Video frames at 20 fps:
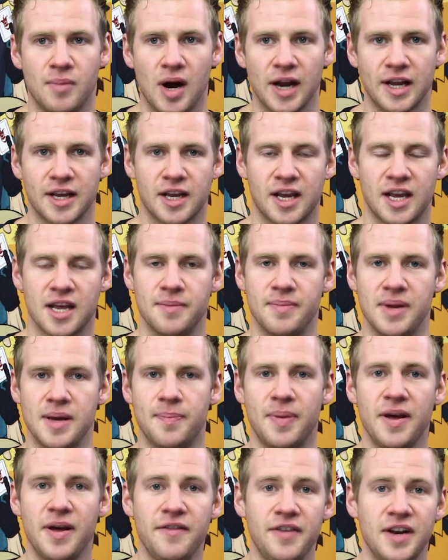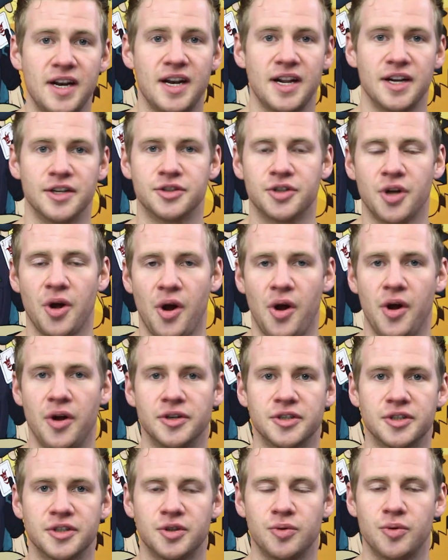mic can be pivoted and
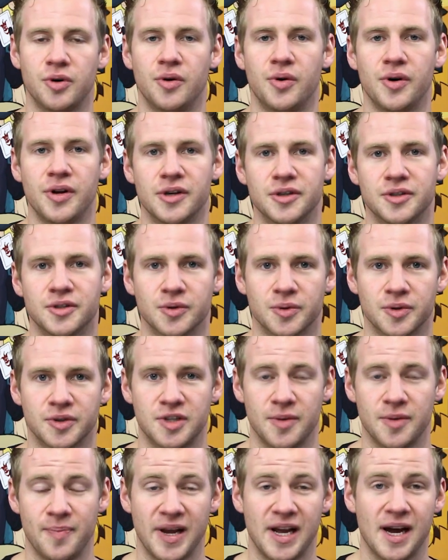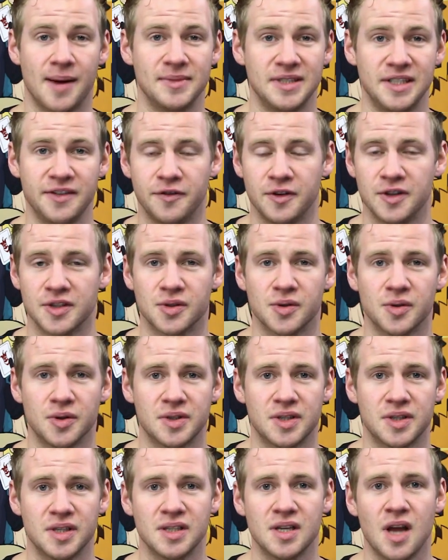turned to an audio source to pick up different
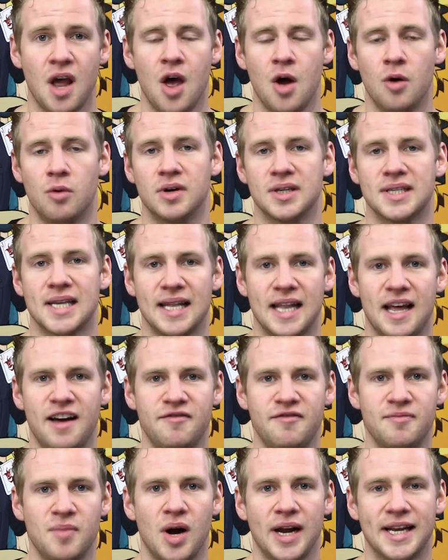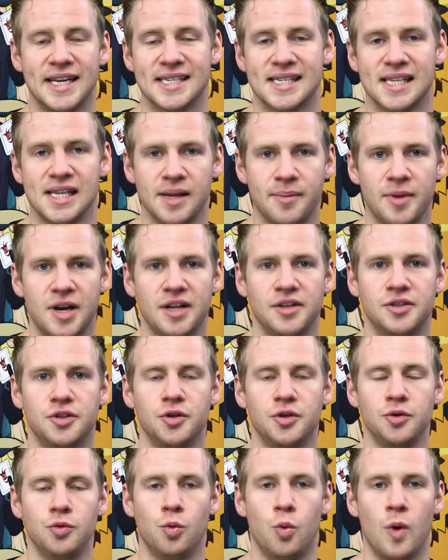sources, whereas a lav mic is limited
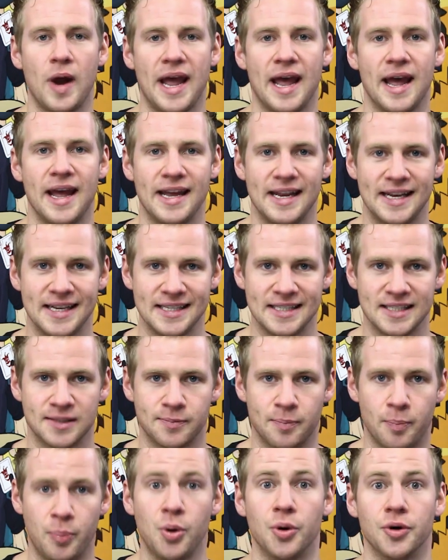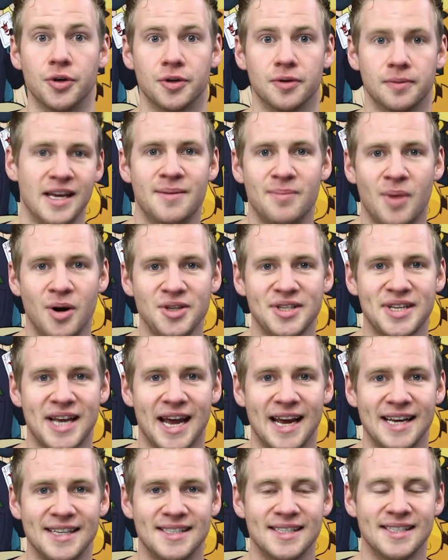to where it is put. In most
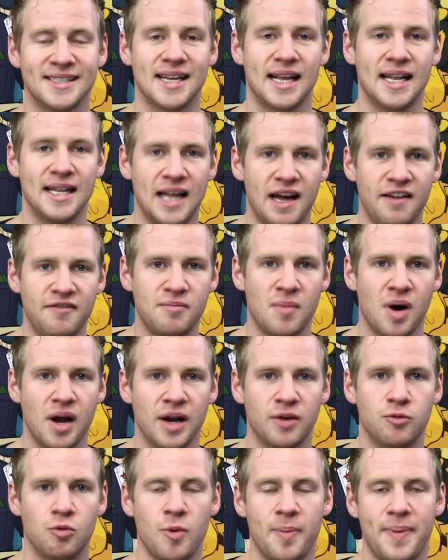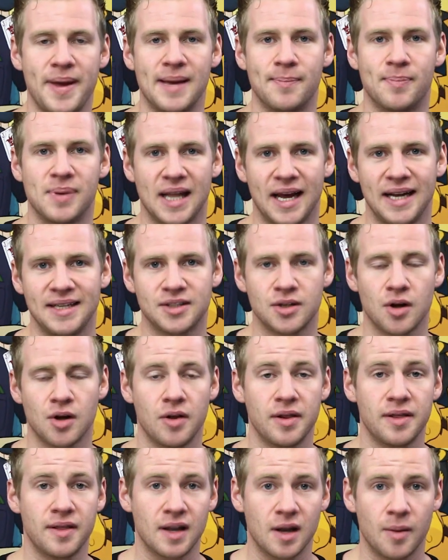cases, a lav mic will be placed
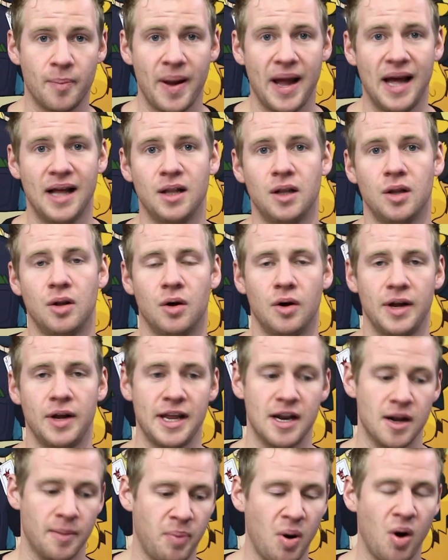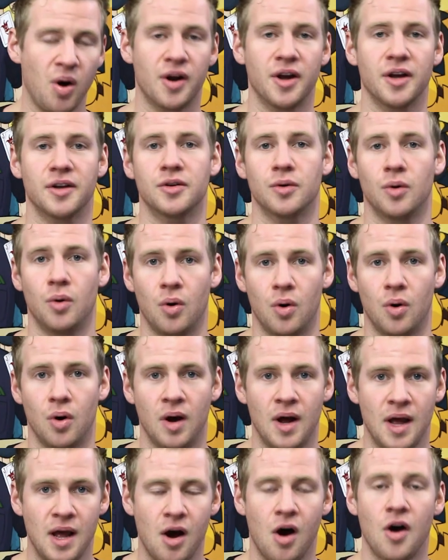on the lapel, in a pocket,
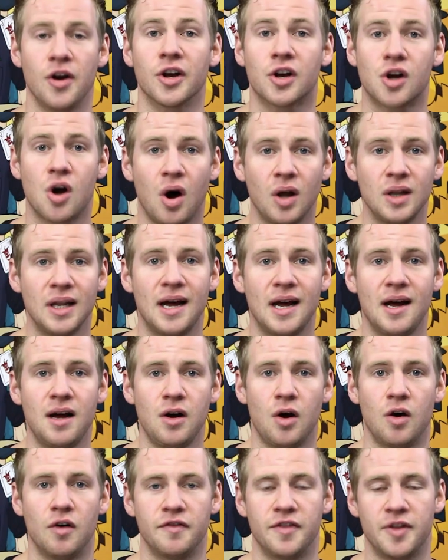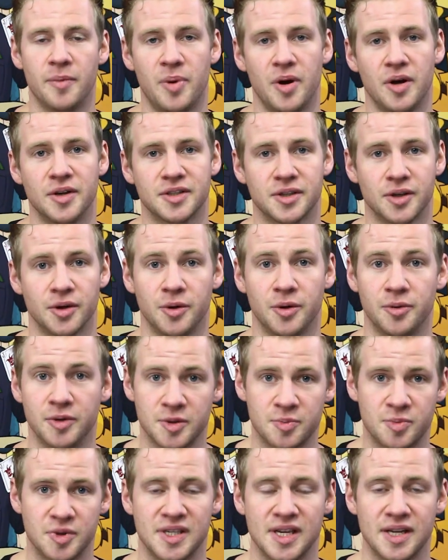or on a collar of the person who
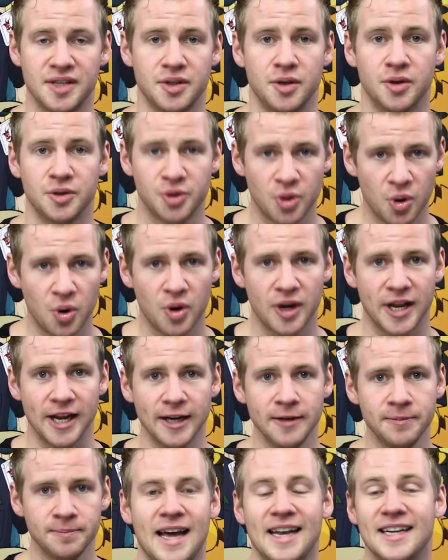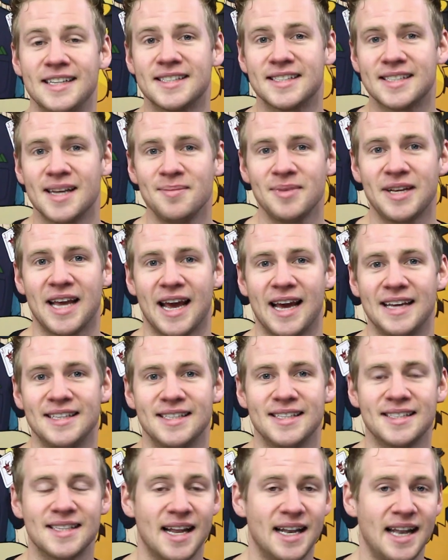is presenting or talking. And in some
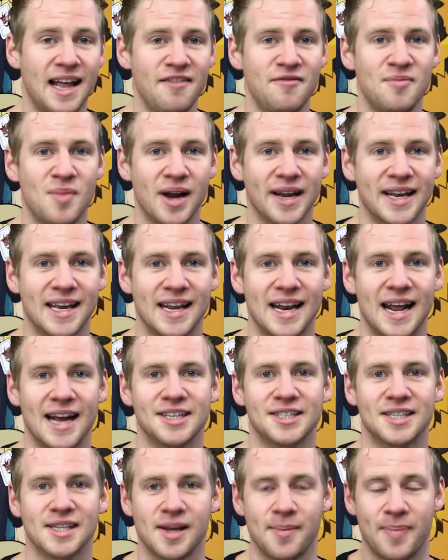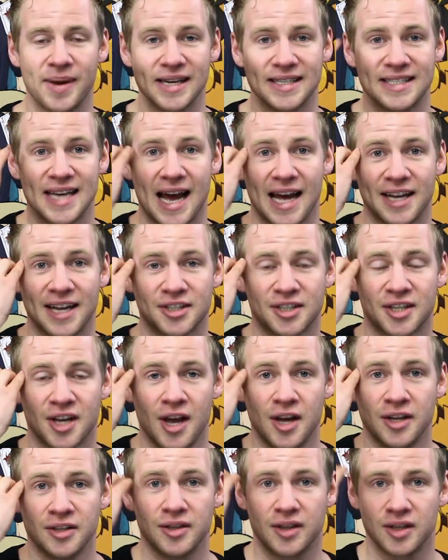cases, a lav mic can actually be attached
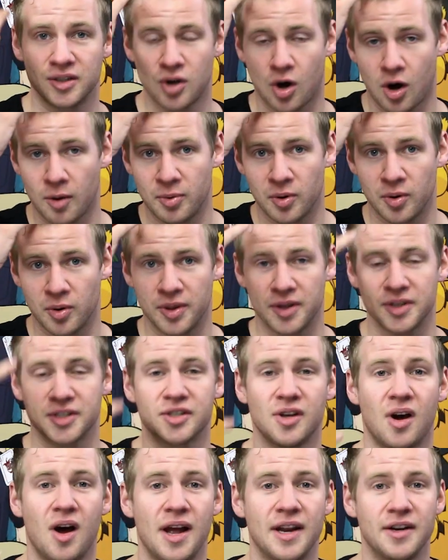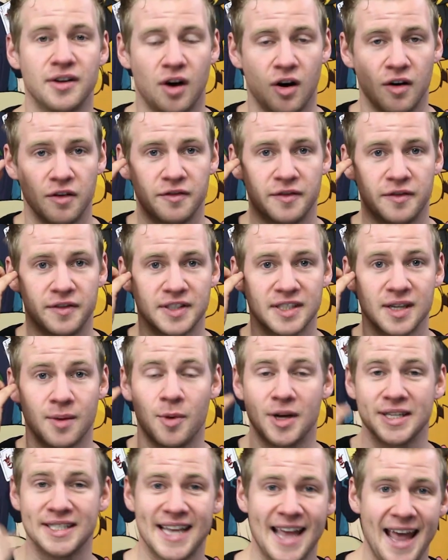to the top or the side of
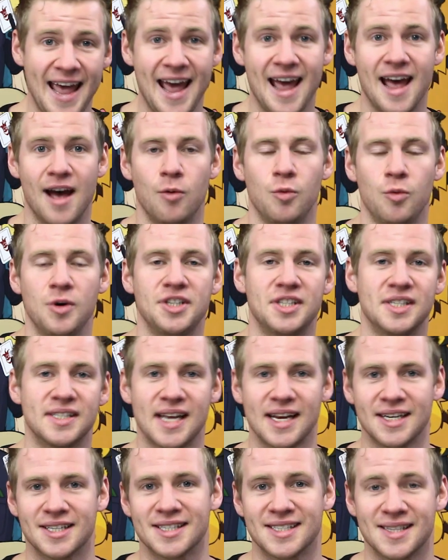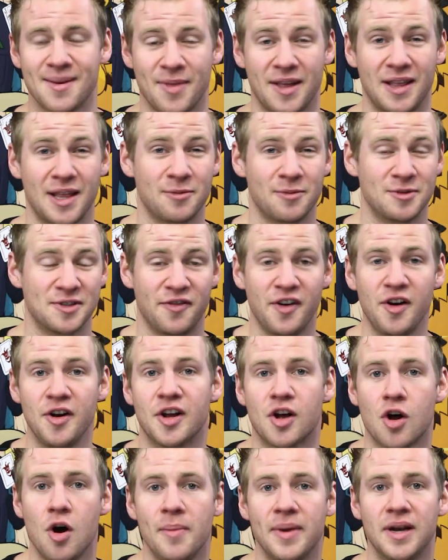someone's hair, which is actually something that was very
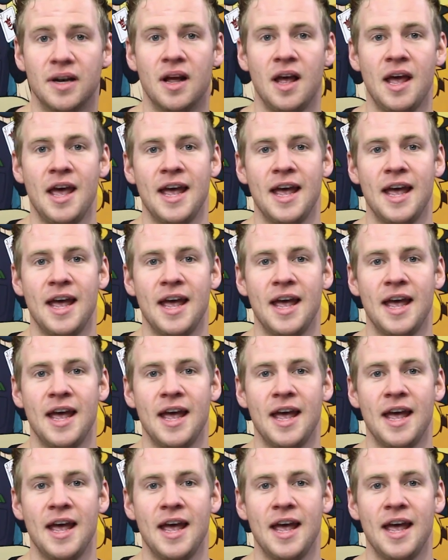common